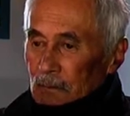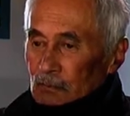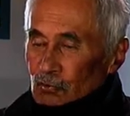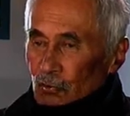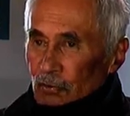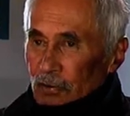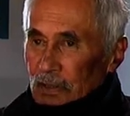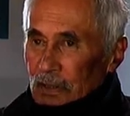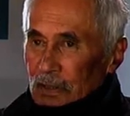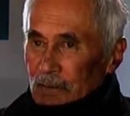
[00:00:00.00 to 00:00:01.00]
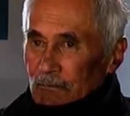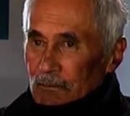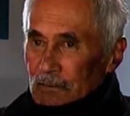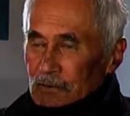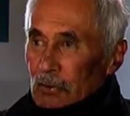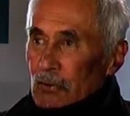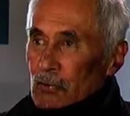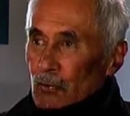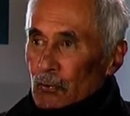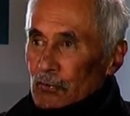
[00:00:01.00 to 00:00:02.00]
joined the
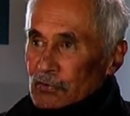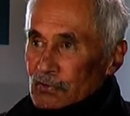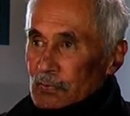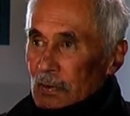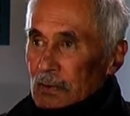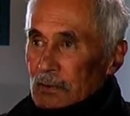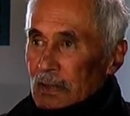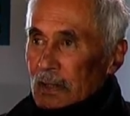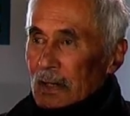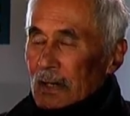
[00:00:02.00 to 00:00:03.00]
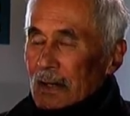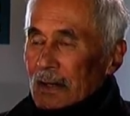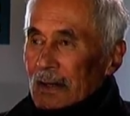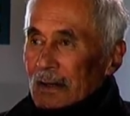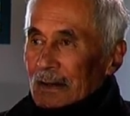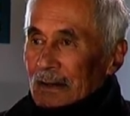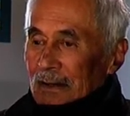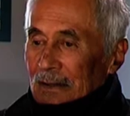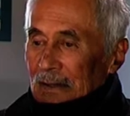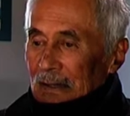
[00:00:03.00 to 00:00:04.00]
territorials of Spring Creek.
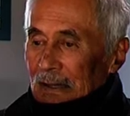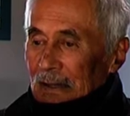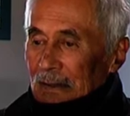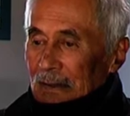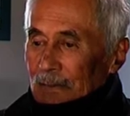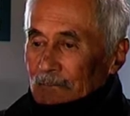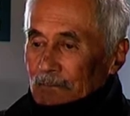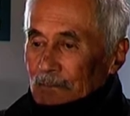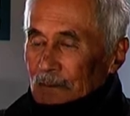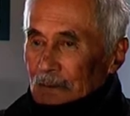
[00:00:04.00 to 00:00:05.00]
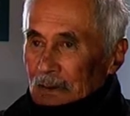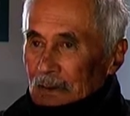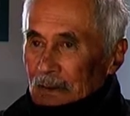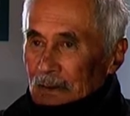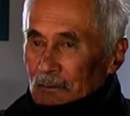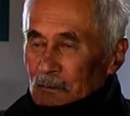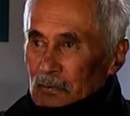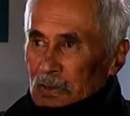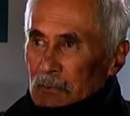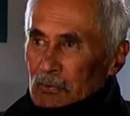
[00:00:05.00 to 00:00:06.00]

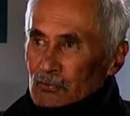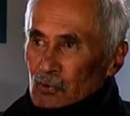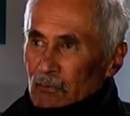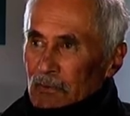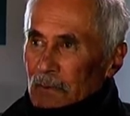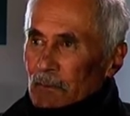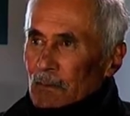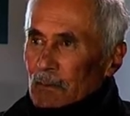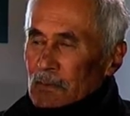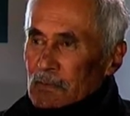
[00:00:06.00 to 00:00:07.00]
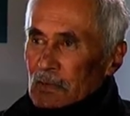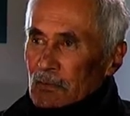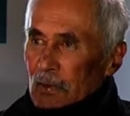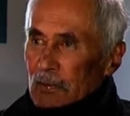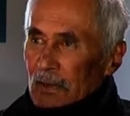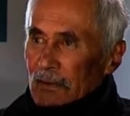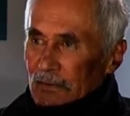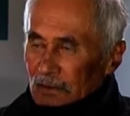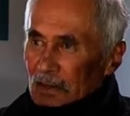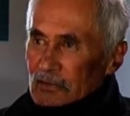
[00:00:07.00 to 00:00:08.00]
It was sort of Spring Creek
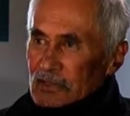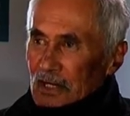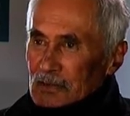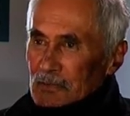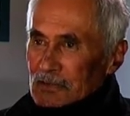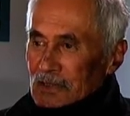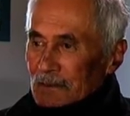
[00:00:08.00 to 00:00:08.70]
in those days was